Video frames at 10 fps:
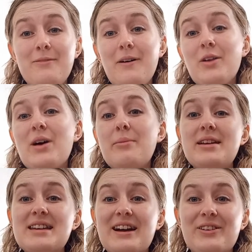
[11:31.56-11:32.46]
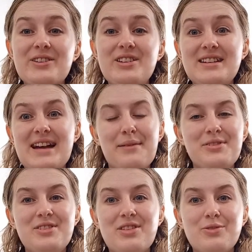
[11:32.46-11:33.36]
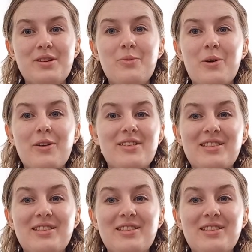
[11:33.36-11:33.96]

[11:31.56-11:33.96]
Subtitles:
Follow Abby Tacker. She dives into the three worlds